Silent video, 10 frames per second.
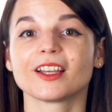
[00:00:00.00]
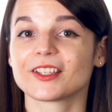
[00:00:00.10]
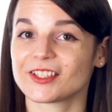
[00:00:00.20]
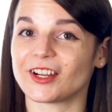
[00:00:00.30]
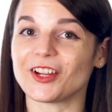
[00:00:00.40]

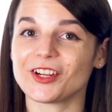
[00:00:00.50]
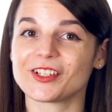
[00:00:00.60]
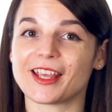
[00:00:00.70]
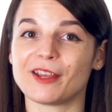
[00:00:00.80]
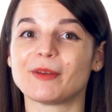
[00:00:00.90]
Start your
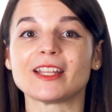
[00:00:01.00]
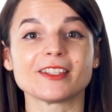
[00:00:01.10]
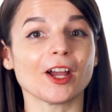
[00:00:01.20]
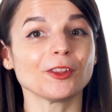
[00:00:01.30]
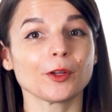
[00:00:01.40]
day by
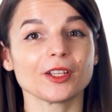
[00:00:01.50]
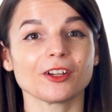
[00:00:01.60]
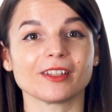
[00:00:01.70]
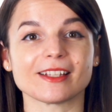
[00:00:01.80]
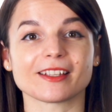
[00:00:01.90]
downloading
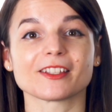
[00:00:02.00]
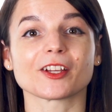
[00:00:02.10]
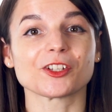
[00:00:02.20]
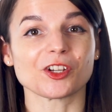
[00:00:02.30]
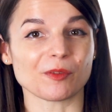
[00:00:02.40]
your lessons
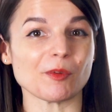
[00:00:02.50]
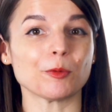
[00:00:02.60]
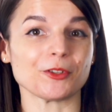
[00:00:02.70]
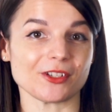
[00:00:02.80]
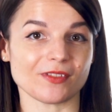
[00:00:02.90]
onto your
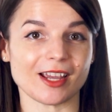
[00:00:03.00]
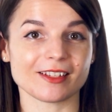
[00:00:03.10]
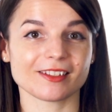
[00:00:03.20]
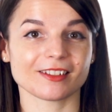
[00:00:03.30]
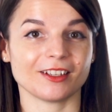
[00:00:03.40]
mobile
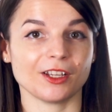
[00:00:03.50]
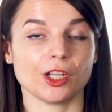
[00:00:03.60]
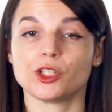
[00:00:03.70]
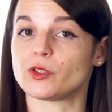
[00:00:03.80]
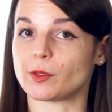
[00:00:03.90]
device.
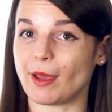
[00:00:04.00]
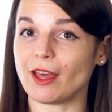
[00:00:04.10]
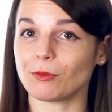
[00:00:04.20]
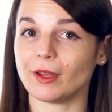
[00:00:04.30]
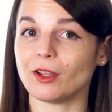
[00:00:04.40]
Choose a
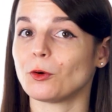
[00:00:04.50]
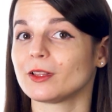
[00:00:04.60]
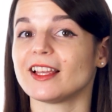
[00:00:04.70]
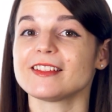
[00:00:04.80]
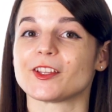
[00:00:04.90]
pathway or
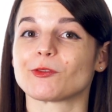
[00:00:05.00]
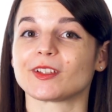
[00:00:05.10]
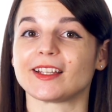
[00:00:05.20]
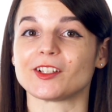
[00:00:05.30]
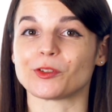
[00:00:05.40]
lessons
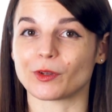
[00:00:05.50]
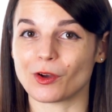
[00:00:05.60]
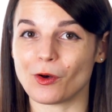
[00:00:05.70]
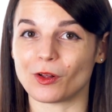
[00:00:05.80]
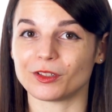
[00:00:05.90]
related to a
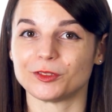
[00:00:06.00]
goal.